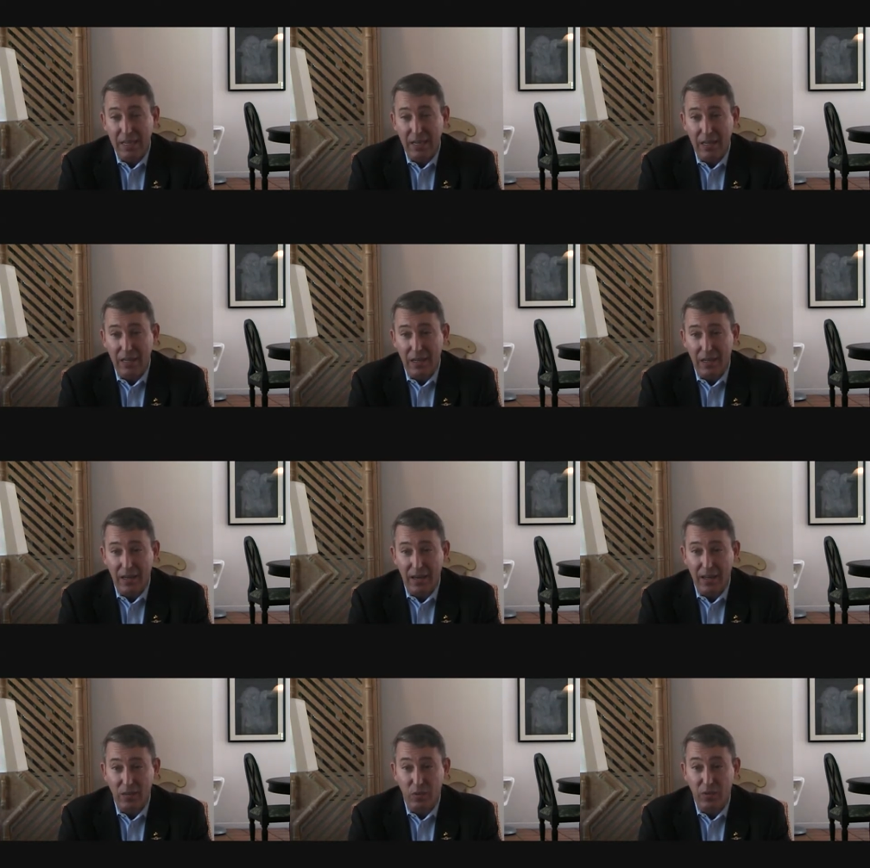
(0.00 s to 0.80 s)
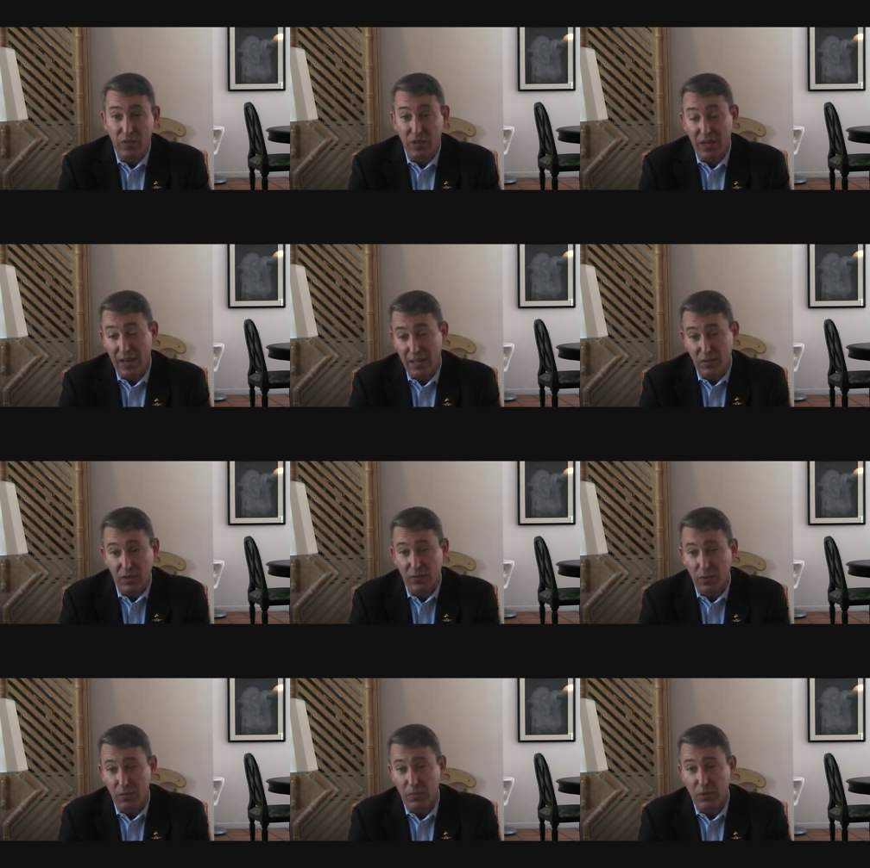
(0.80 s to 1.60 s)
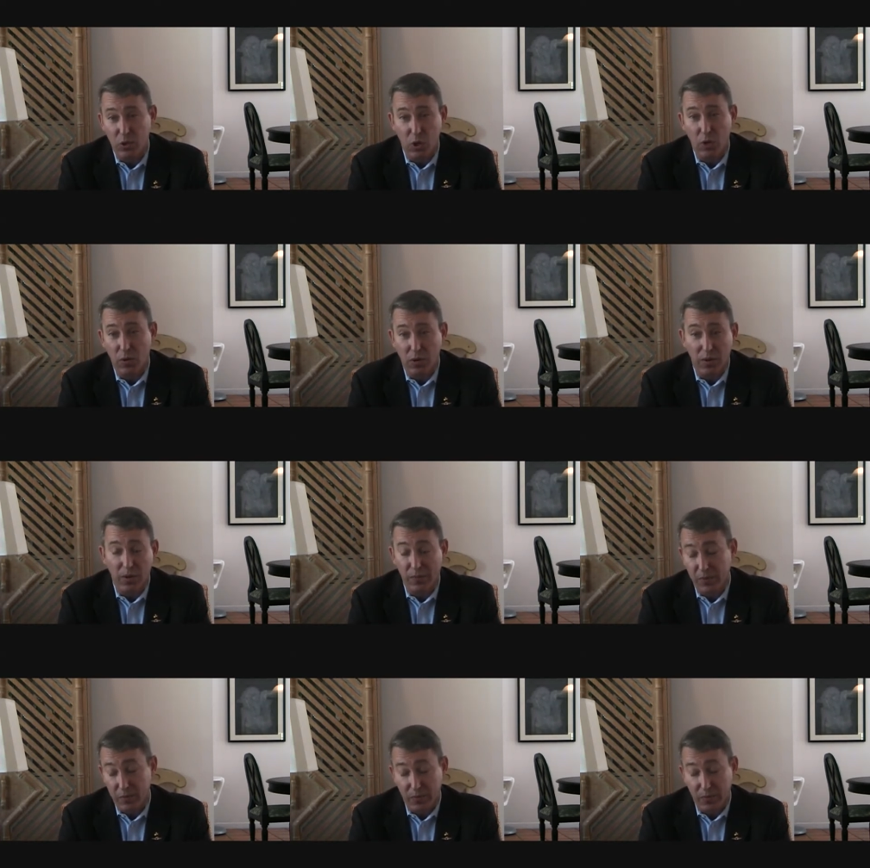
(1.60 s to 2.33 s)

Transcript: And as we've seen actually from Joe